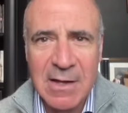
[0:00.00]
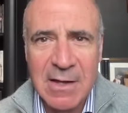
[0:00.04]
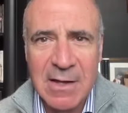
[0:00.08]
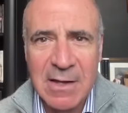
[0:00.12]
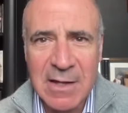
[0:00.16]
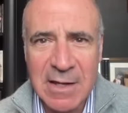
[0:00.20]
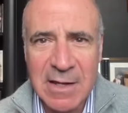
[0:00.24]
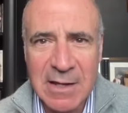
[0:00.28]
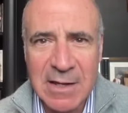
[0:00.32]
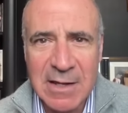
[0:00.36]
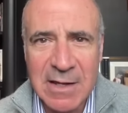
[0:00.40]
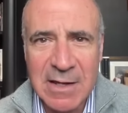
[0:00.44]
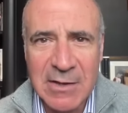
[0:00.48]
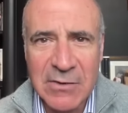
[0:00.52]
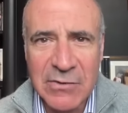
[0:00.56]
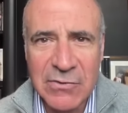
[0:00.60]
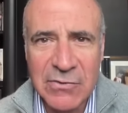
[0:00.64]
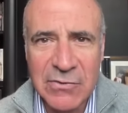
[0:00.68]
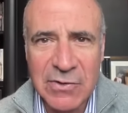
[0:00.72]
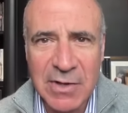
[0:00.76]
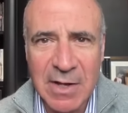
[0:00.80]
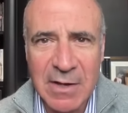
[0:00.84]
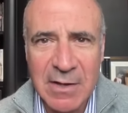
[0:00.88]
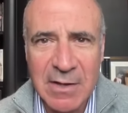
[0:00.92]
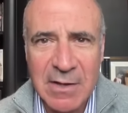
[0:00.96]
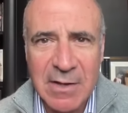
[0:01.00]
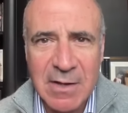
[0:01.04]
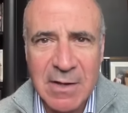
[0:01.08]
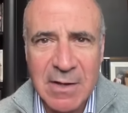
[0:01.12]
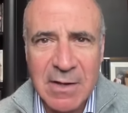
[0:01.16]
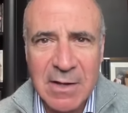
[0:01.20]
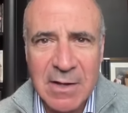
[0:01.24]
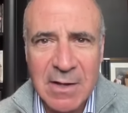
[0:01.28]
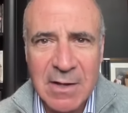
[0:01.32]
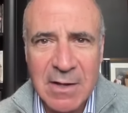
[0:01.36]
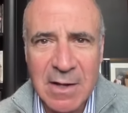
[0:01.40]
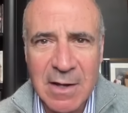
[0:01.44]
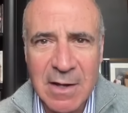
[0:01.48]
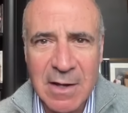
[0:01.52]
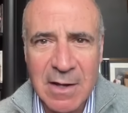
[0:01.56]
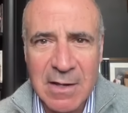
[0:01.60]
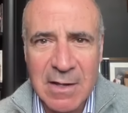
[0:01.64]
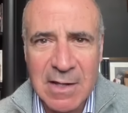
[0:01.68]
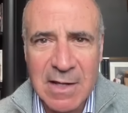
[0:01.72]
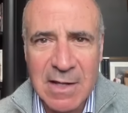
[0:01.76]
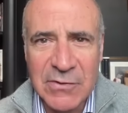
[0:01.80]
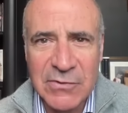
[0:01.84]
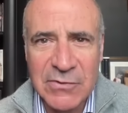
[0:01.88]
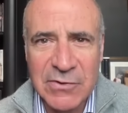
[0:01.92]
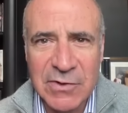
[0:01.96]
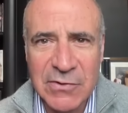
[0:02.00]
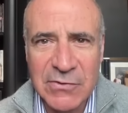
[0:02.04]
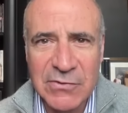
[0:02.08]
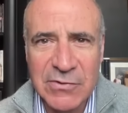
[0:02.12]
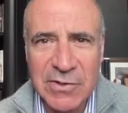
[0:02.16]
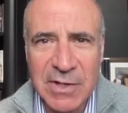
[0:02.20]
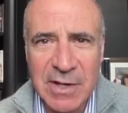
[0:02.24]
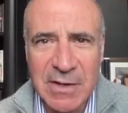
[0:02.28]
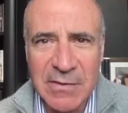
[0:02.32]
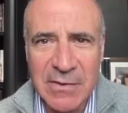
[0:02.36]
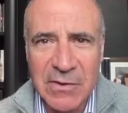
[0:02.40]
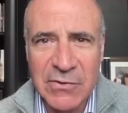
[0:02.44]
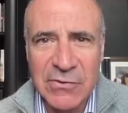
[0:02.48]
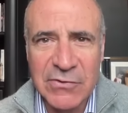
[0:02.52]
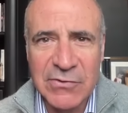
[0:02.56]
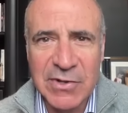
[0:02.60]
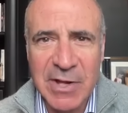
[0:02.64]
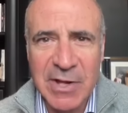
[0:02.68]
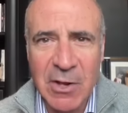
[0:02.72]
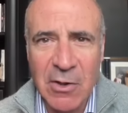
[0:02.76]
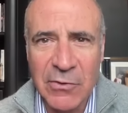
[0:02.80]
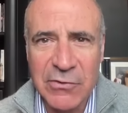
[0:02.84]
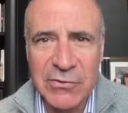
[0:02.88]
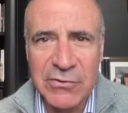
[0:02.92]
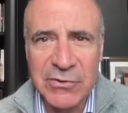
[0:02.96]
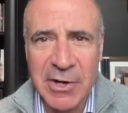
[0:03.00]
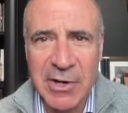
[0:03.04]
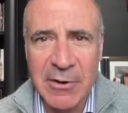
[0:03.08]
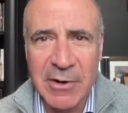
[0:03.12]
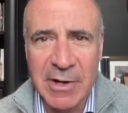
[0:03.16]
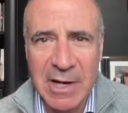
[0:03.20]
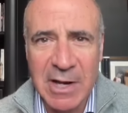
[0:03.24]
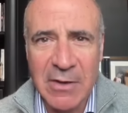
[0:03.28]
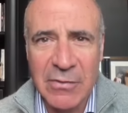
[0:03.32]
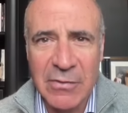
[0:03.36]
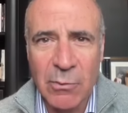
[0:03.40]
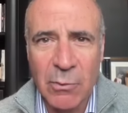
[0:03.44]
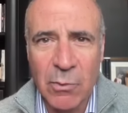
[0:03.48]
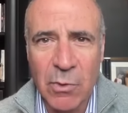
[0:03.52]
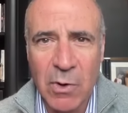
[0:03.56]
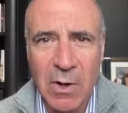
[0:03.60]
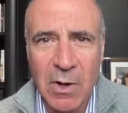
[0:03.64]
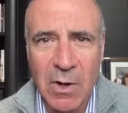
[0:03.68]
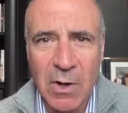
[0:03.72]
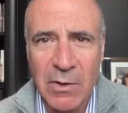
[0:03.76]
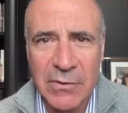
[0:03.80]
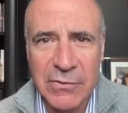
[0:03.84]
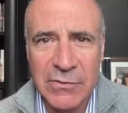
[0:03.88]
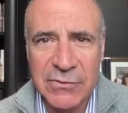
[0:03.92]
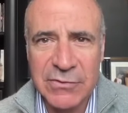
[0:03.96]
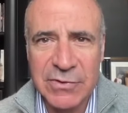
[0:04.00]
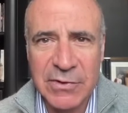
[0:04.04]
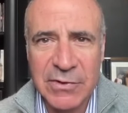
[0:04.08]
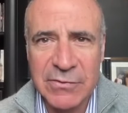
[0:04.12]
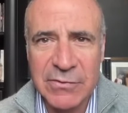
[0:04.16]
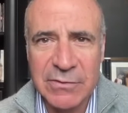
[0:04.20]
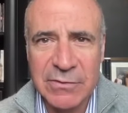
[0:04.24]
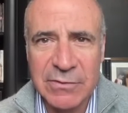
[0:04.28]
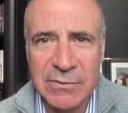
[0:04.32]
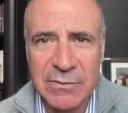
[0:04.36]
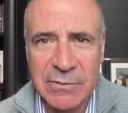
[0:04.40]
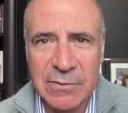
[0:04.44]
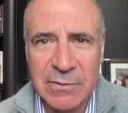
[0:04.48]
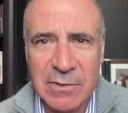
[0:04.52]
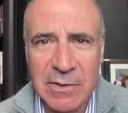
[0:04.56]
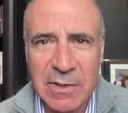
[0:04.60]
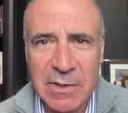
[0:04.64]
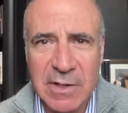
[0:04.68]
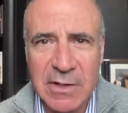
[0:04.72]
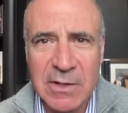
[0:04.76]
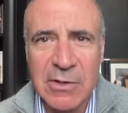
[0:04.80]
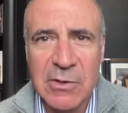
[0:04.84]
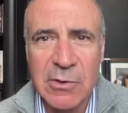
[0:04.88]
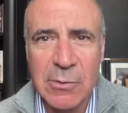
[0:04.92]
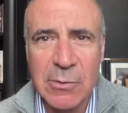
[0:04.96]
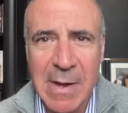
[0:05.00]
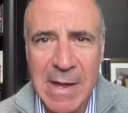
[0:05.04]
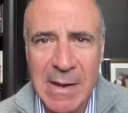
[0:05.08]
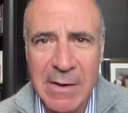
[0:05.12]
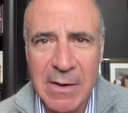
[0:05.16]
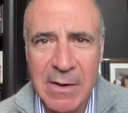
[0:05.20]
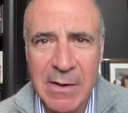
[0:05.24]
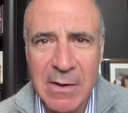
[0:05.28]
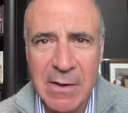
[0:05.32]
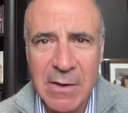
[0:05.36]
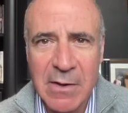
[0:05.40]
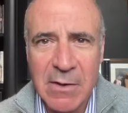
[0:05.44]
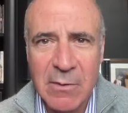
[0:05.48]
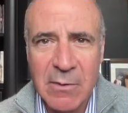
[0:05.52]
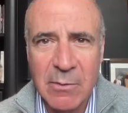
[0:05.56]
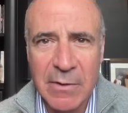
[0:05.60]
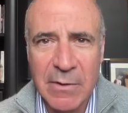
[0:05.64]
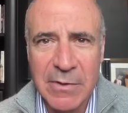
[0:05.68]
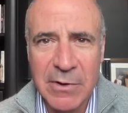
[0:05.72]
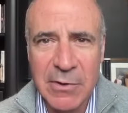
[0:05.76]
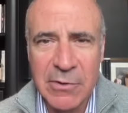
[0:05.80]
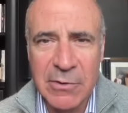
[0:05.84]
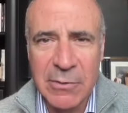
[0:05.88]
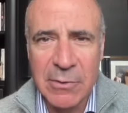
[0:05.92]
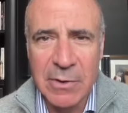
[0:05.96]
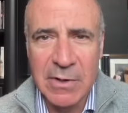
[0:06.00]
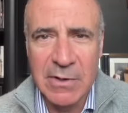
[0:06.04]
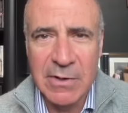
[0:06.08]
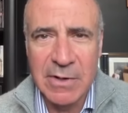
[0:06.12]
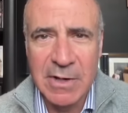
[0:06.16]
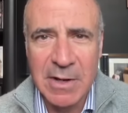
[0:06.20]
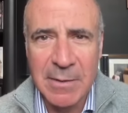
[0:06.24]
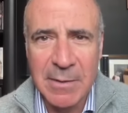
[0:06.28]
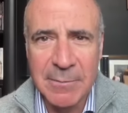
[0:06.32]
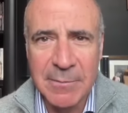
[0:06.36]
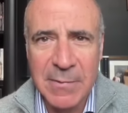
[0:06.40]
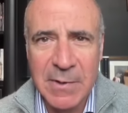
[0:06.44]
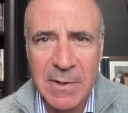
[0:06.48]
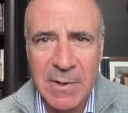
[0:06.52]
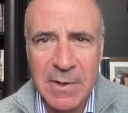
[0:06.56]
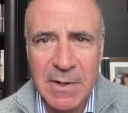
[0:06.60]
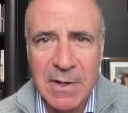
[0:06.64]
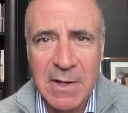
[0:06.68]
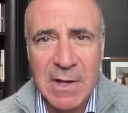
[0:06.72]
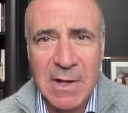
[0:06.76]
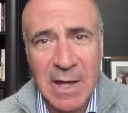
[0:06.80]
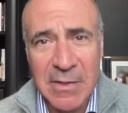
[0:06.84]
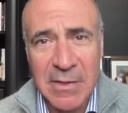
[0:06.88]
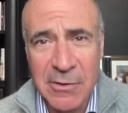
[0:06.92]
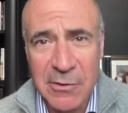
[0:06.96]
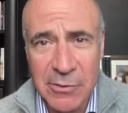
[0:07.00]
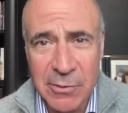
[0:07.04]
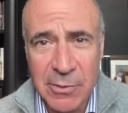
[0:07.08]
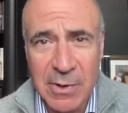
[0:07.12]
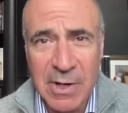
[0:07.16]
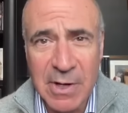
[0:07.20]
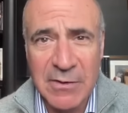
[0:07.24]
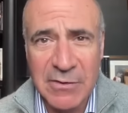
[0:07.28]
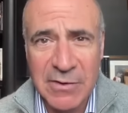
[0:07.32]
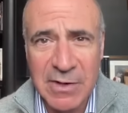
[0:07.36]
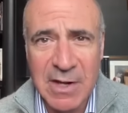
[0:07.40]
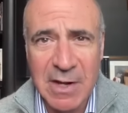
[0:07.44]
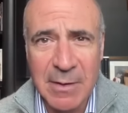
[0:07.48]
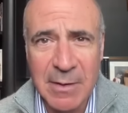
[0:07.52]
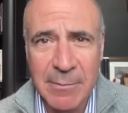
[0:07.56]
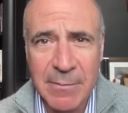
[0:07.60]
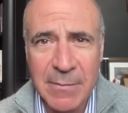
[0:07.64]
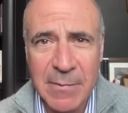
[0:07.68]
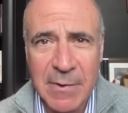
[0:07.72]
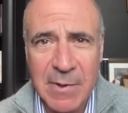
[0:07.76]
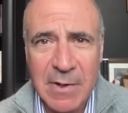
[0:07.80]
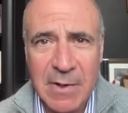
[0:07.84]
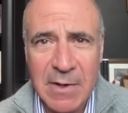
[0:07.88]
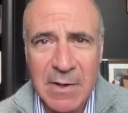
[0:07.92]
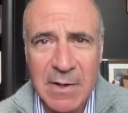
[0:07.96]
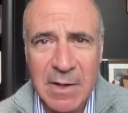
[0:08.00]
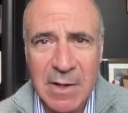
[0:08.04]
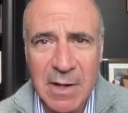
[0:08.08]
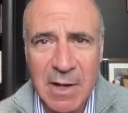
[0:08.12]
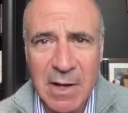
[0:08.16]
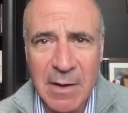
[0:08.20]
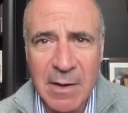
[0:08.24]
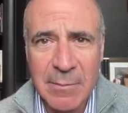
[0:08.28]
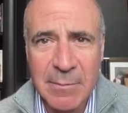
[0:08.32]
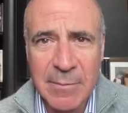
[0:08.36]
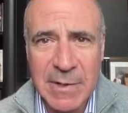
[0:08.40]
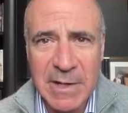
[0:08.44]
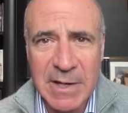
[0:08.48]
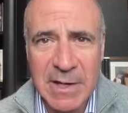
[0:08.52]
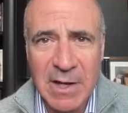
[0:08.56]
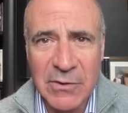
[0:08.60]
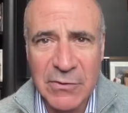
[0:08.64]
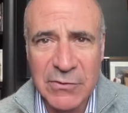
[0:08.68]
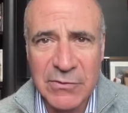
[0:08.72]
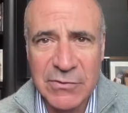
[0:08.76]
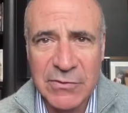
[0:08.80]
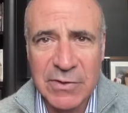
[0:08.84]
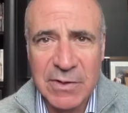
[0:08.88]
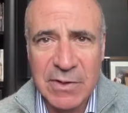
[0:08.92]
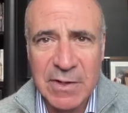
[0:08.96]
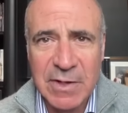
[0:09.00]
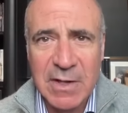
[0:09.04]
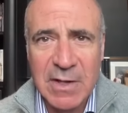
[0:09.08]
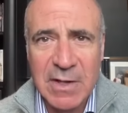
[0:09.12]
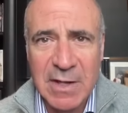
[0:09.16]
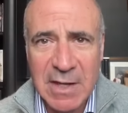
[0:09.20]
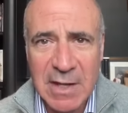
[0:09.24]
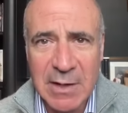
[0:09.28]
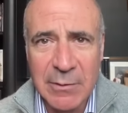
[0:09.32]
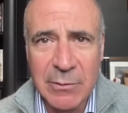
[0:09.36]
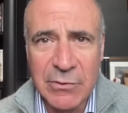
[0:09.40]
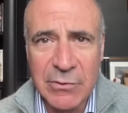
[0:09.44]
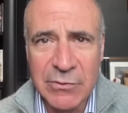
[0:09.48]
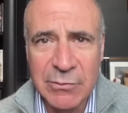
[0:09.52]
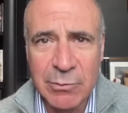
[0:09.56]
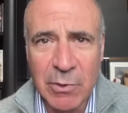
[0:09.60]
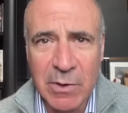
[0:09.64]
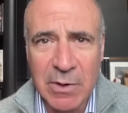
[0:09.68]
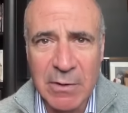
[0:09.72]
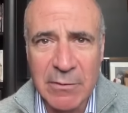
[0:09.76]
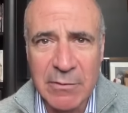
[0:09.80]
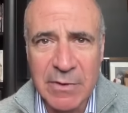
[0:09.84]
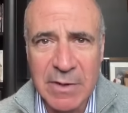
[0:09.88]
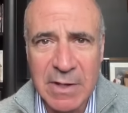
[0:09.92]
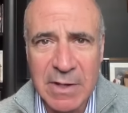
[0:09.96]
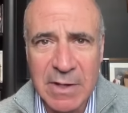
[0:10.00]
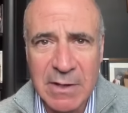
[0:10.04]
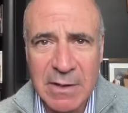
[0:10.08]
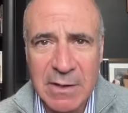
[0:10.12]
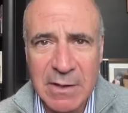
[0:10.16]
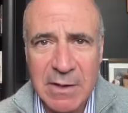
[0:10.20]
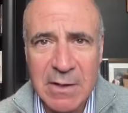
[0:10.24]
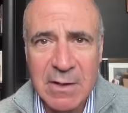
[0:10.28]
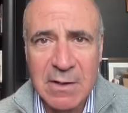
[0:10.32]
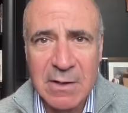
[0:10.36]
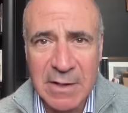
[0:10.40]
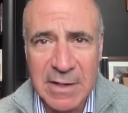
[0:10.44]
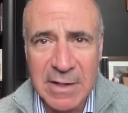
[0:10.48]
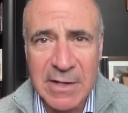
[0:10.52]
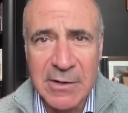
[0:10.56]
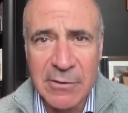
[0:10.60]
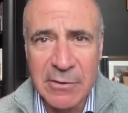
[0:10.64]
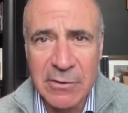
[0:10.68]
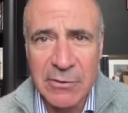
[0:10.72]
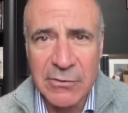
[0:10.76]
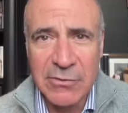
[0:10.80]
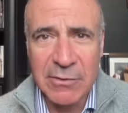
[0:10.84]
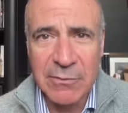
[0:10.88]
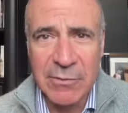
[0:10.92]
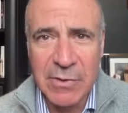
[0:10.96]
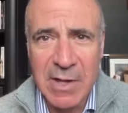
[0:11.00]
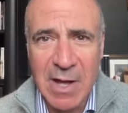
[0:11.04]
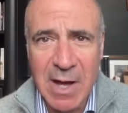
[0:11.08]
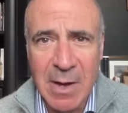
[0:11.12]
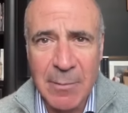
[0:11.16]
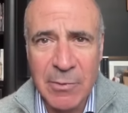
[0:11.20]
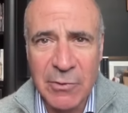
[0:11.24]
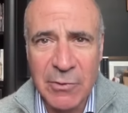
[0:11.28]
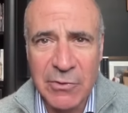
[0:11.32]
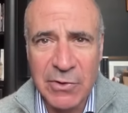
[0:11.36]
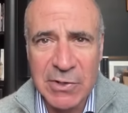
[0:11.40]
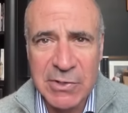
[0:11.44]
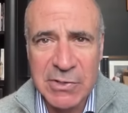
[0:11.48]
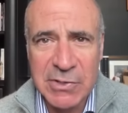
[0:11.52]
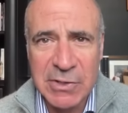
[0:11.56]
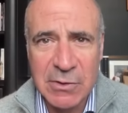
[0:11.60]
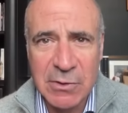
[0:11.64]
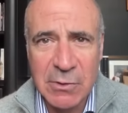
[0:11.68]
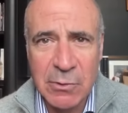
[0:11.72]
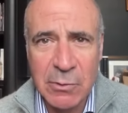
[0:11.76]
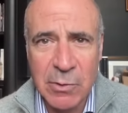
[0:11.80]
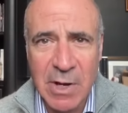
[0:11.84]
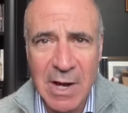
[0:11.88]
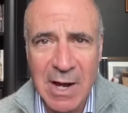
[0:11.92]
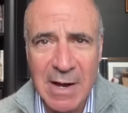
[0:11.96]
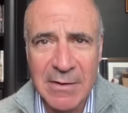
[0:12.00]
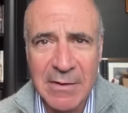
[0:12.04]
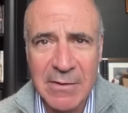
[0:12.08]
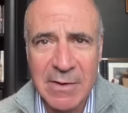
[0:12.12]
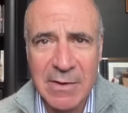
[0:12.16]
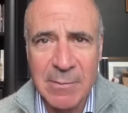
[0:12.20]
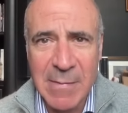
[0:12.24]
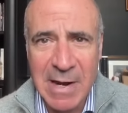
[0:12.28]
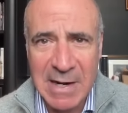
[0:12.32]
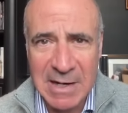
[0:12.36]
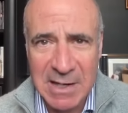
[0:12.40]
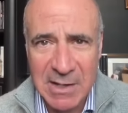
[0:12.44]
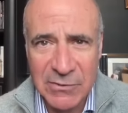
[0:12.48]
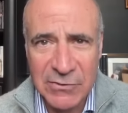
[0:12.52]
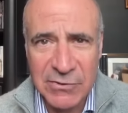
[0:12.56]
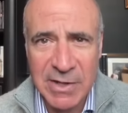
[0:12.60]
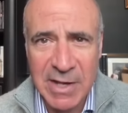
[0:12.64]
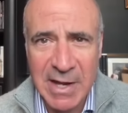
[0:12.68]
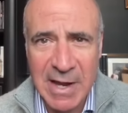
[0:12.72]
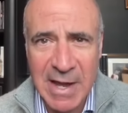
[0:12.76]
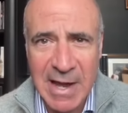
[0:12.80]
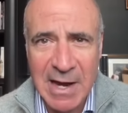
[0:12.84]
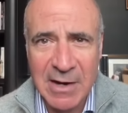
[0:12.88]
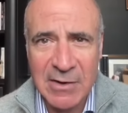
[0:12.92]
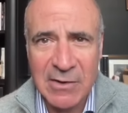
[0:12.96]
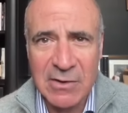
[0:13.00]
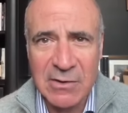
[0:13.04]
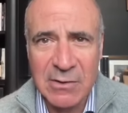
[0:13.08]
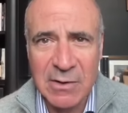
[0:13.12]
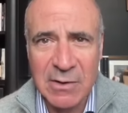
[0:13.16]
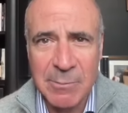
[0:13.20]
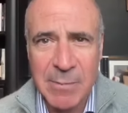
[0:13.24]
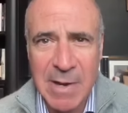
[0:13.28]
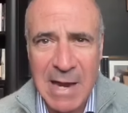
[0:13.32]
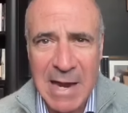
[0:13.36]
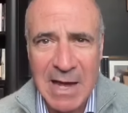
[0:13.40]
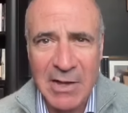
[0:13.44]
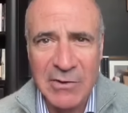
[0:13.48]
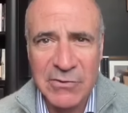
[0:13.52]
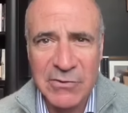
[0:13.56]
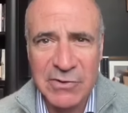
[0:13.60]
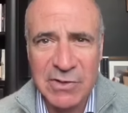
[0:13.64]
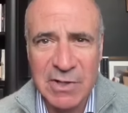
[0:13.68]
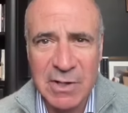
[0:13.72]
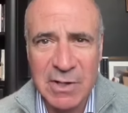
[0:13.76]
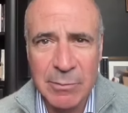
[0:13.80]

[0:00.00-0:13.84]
He, he's, uh, uh he has to sit in this cell staring at the wall. It's just inhuman what they're doing to him. And they're doing it to him uh, because he was one of the leaders of the opposition who got the Magnitsky Act passed